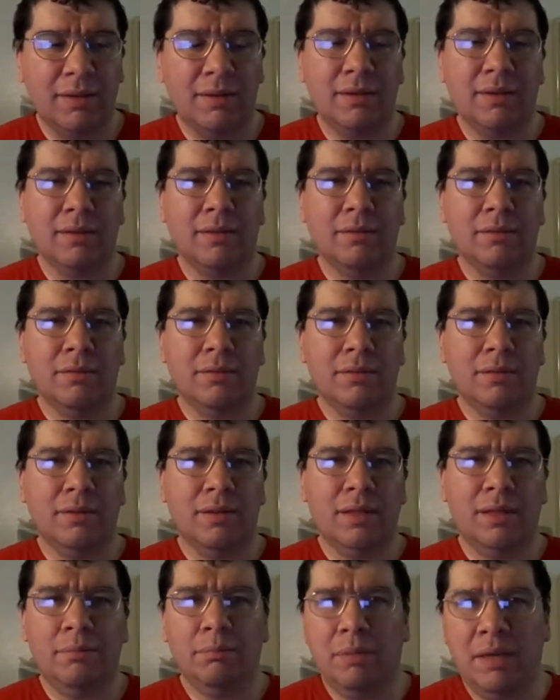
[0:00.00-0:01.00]
you know,
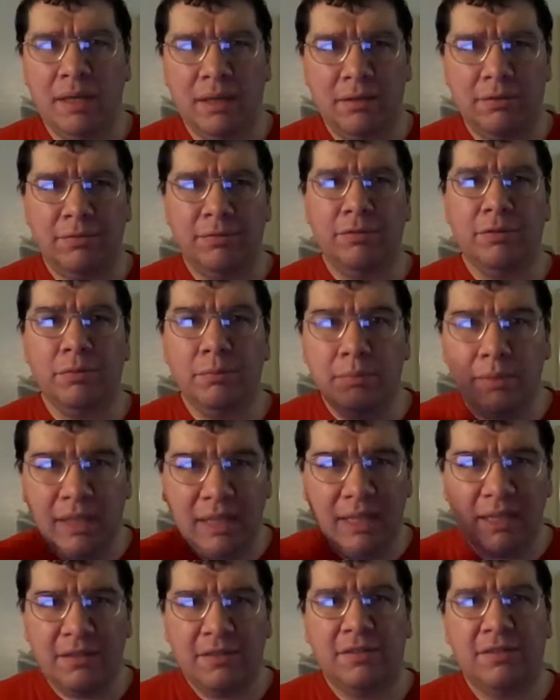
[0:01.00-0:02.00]
they made it for
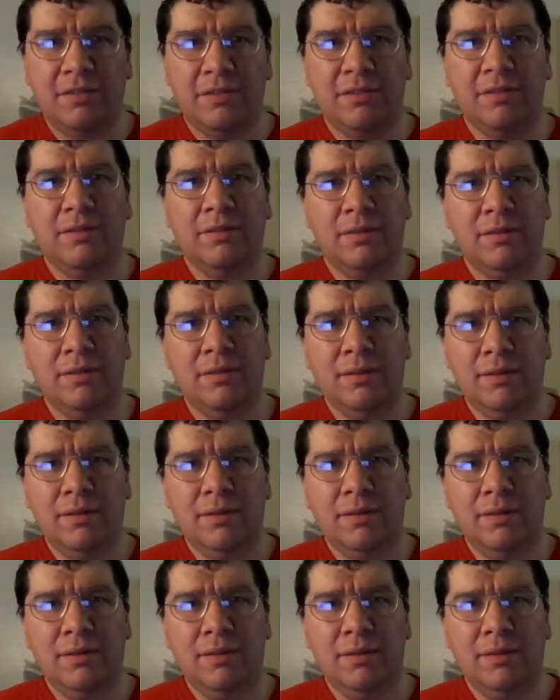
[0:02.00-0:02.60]
meat,